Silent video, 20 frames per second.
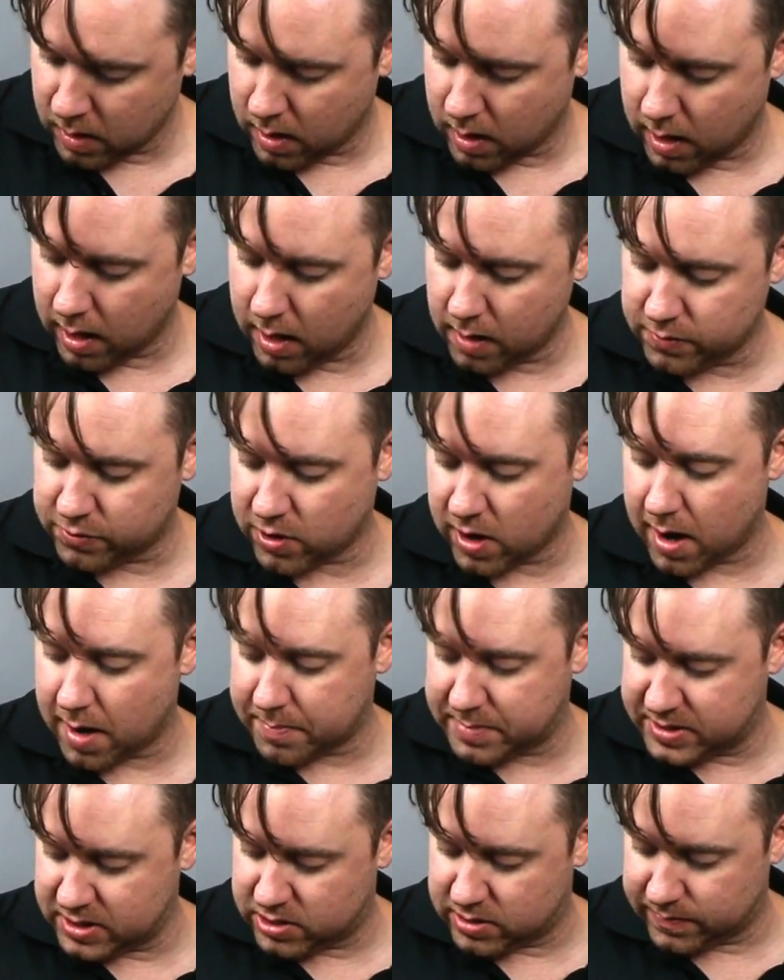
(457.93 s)
And try
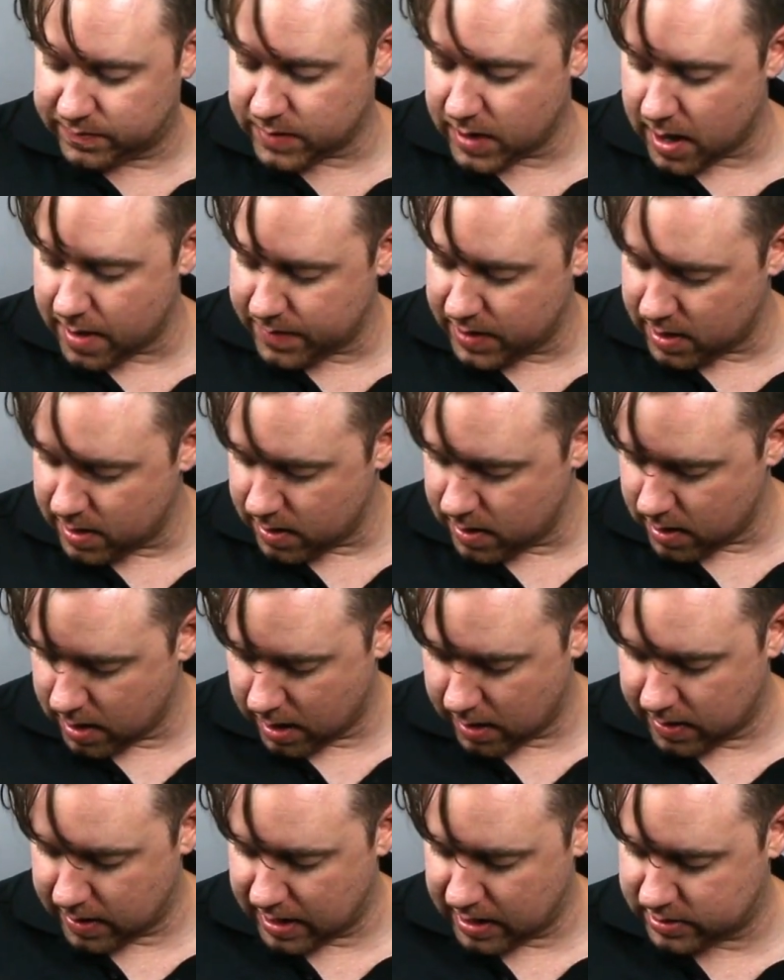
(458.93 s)
position 5 here,
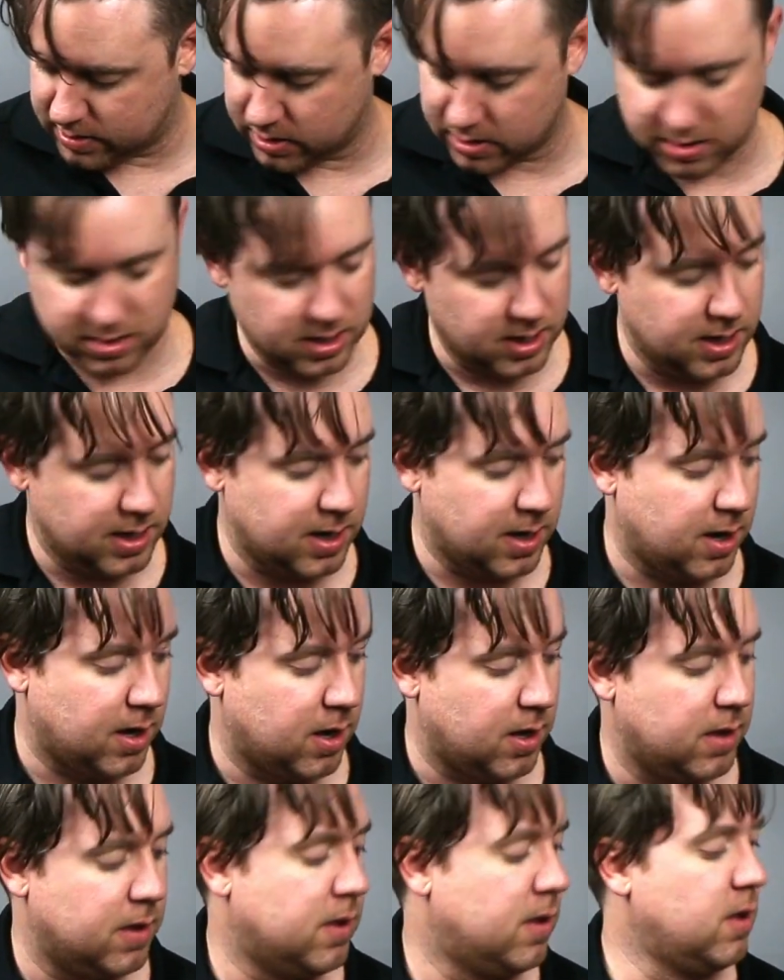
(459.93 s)
and that is just
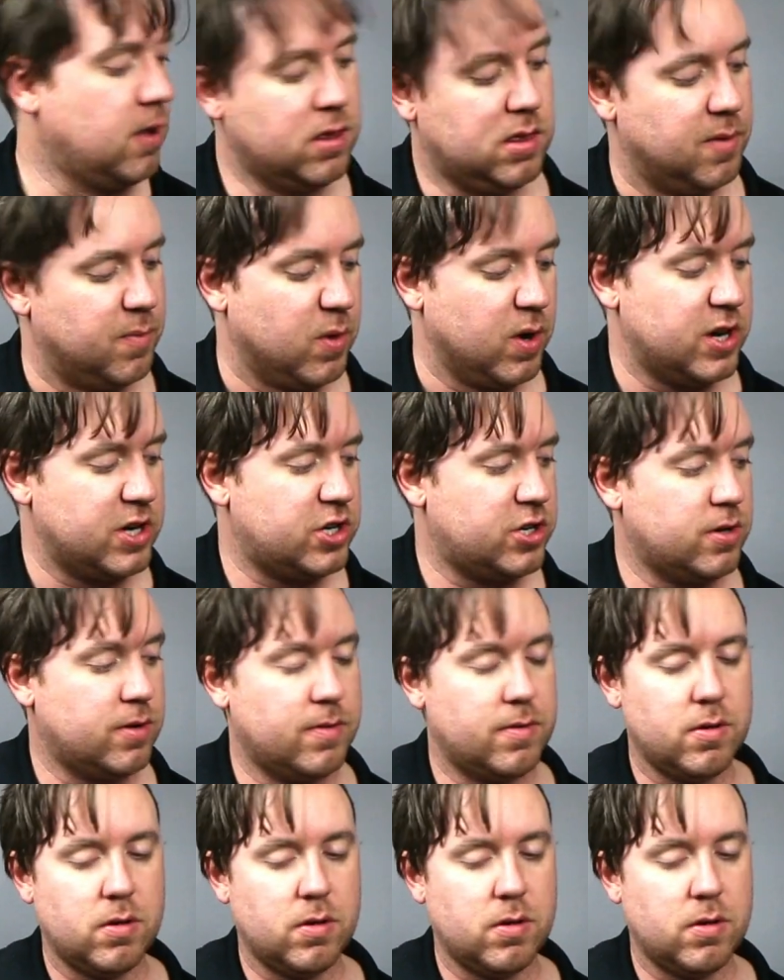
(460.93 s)
the bridge.